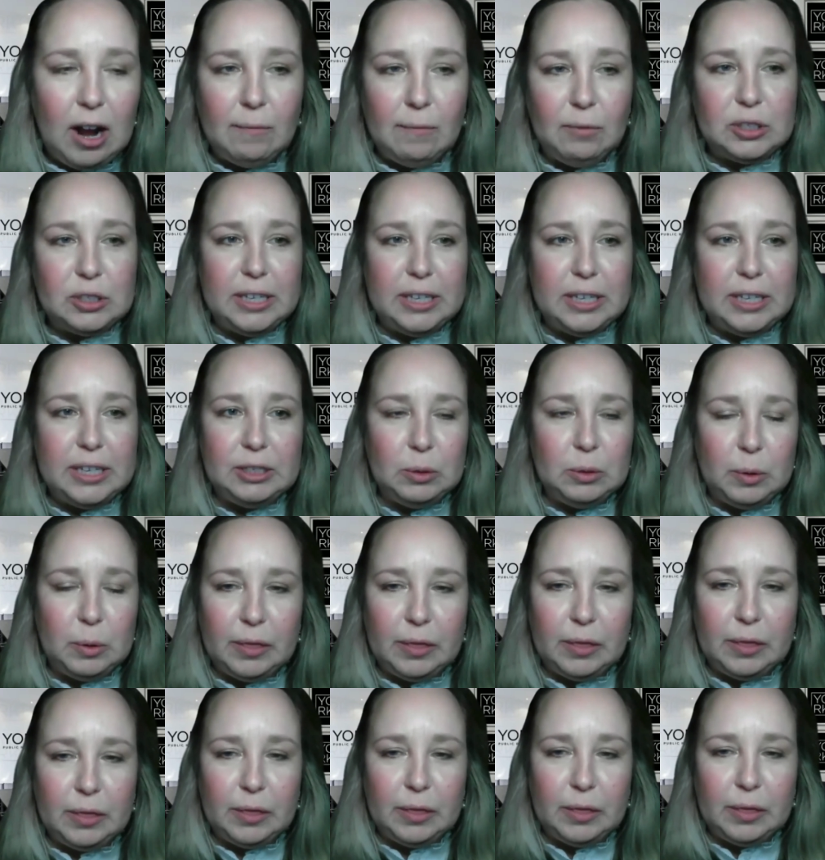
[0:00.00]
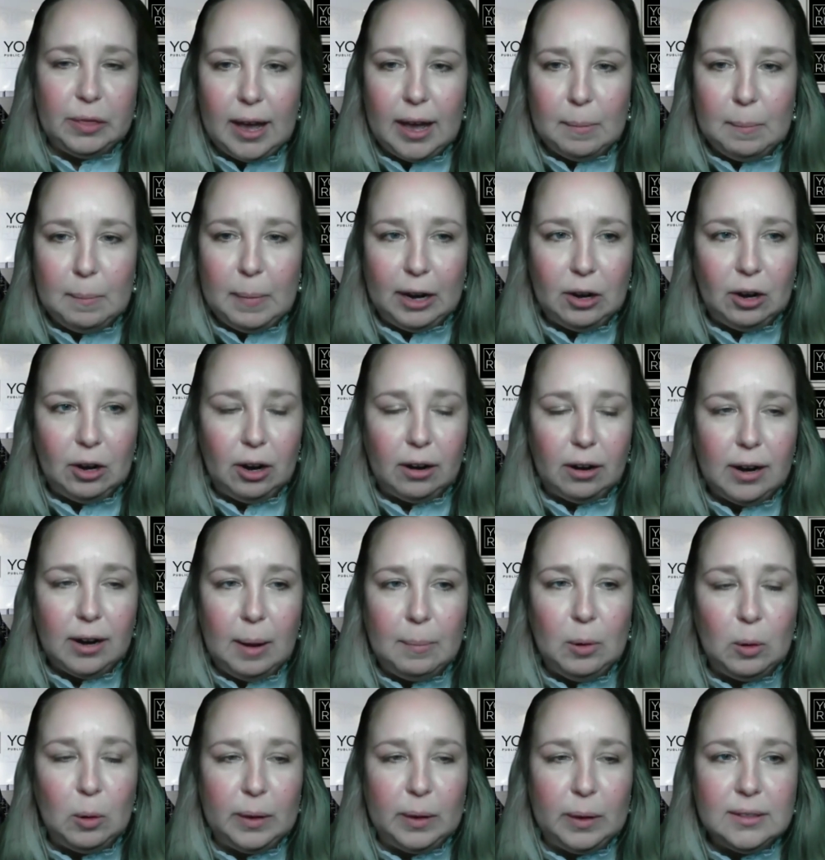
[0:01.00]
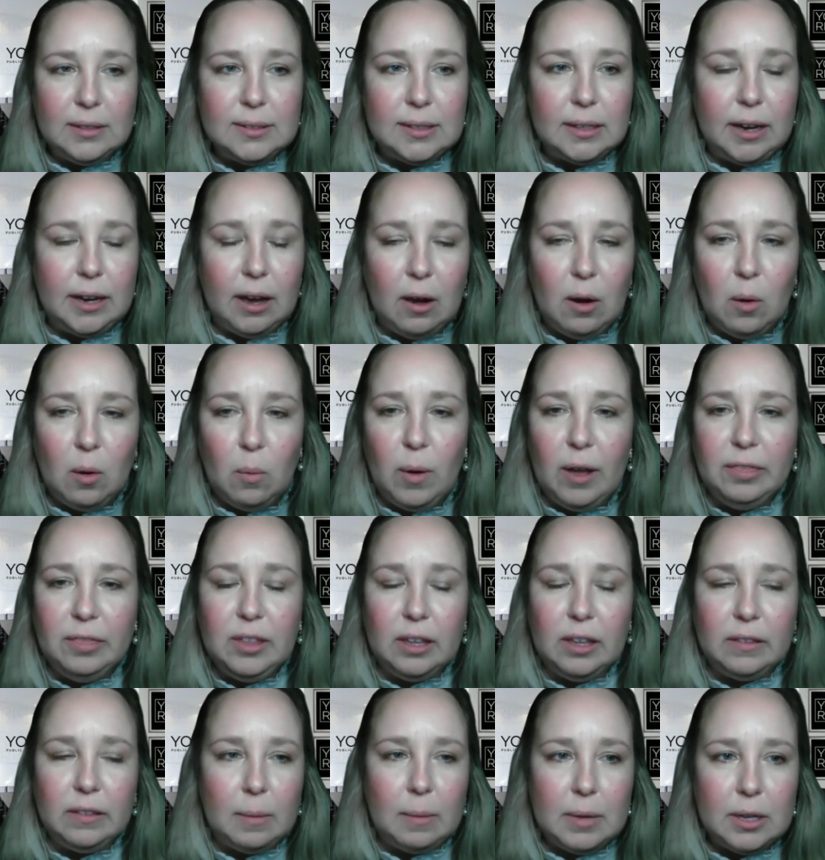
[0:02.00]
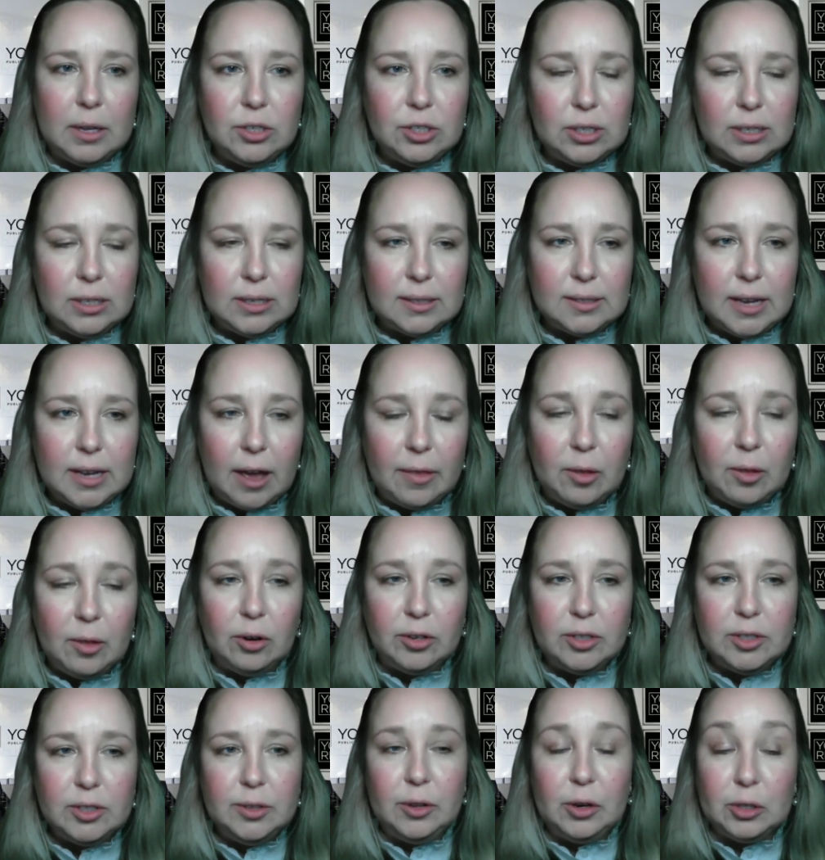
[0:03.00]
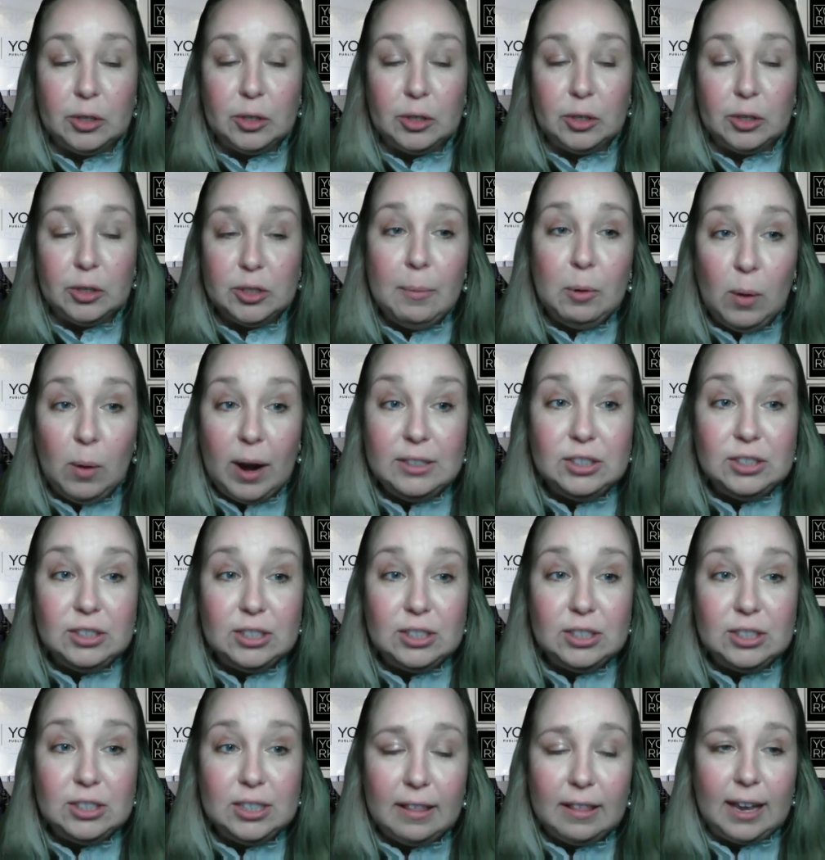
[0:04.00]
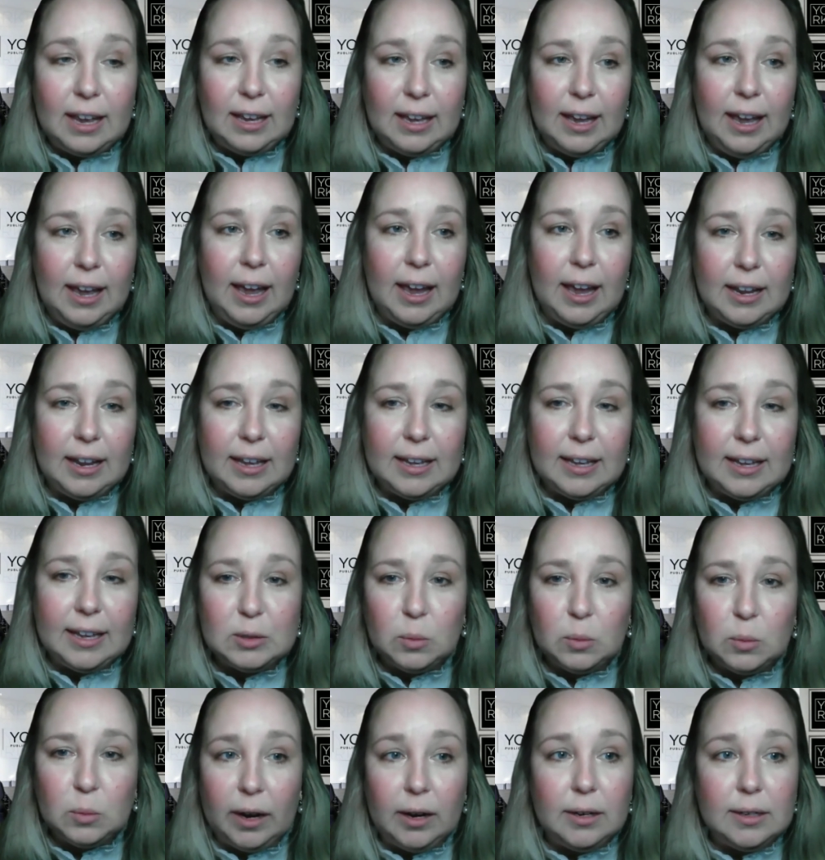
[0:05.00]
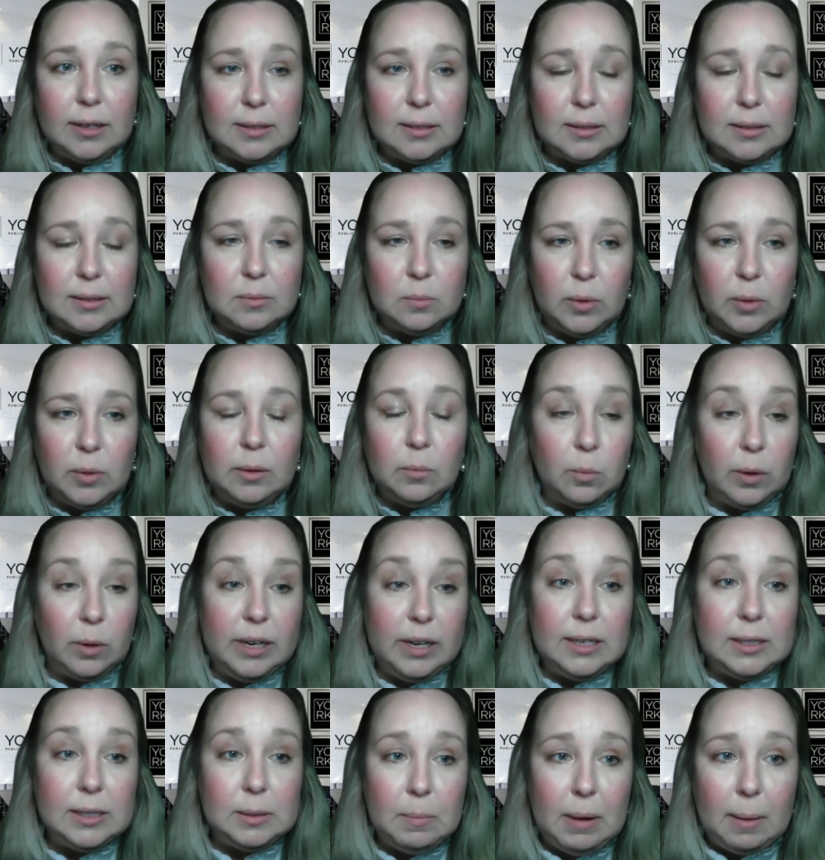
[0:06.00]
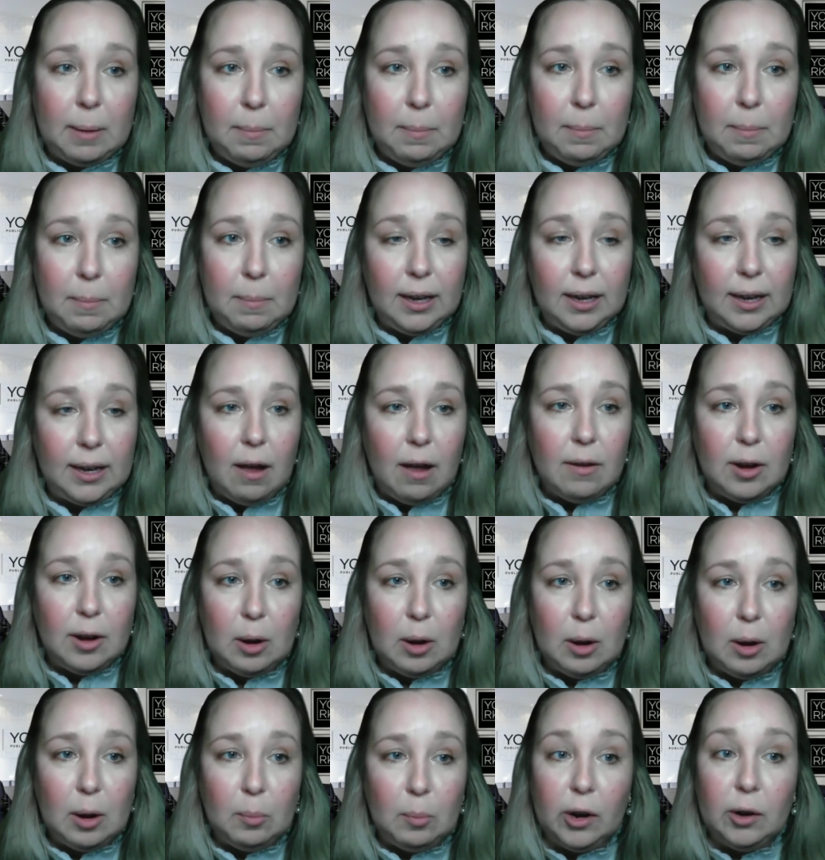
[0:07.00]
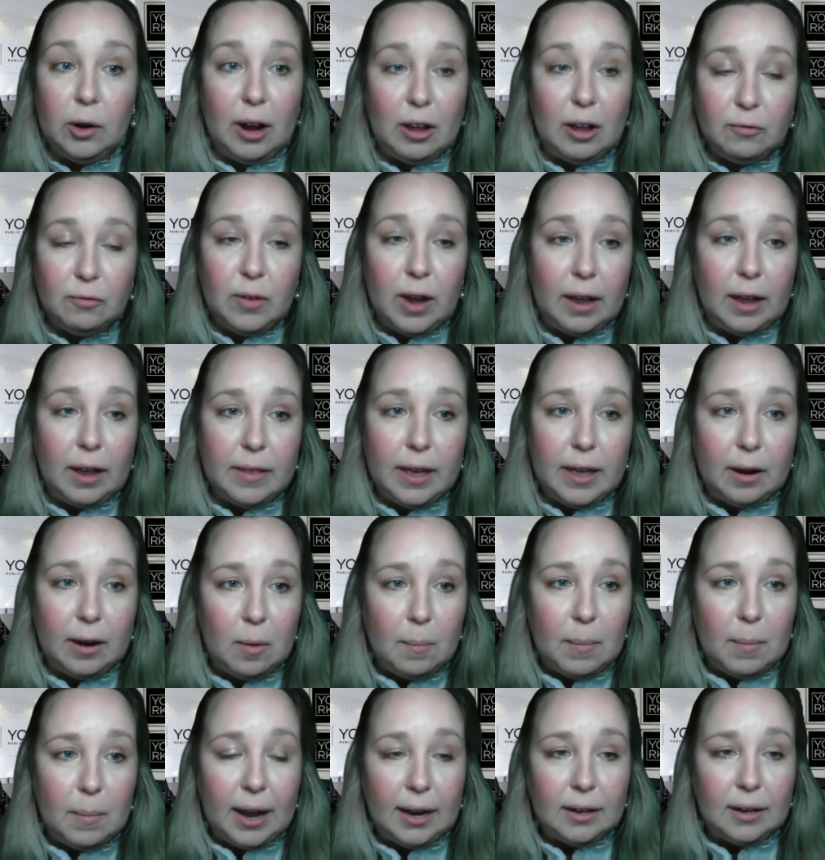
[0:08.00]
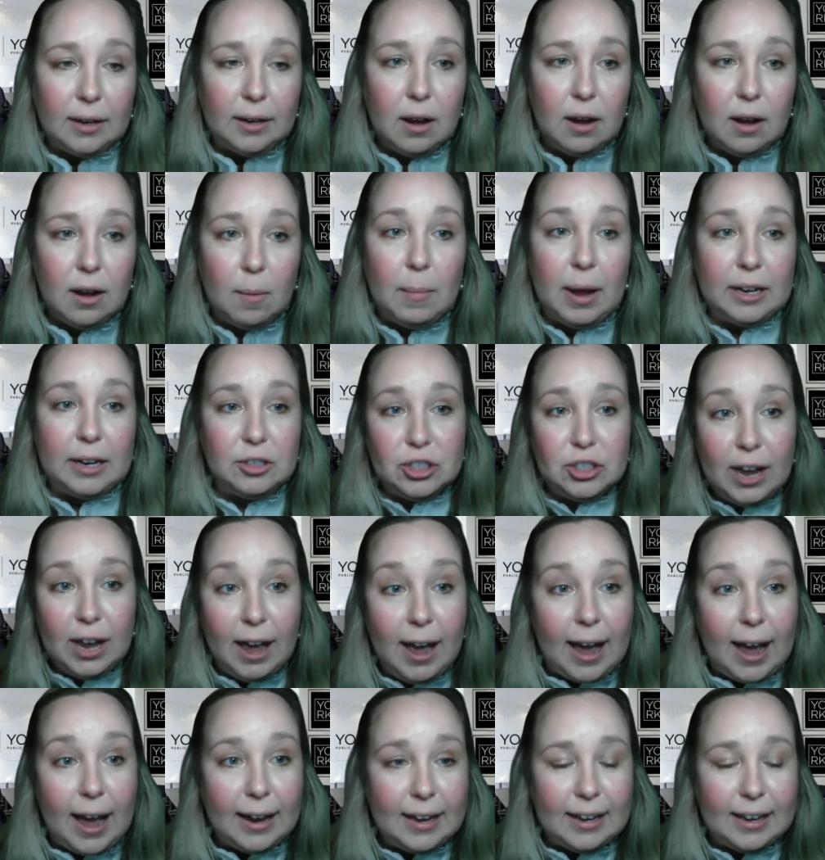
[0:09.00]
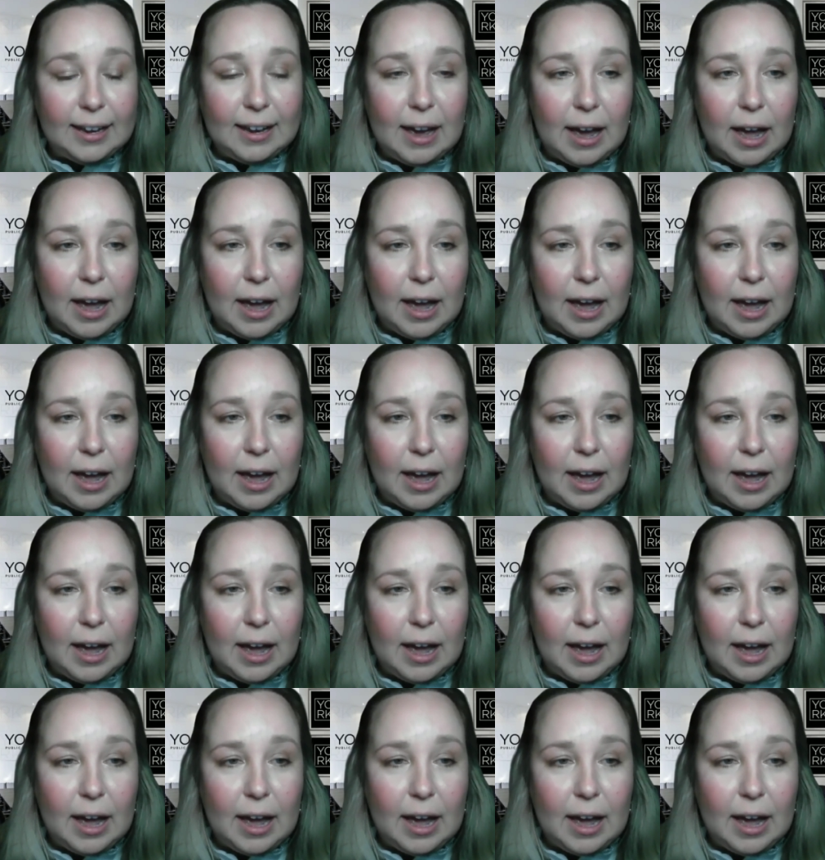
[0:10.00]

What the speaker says: I had a conversation with a banker a couple weeks ago. And one thing they mentioned is that their top question that they get is what is my bank account number? Where do I find that on my check?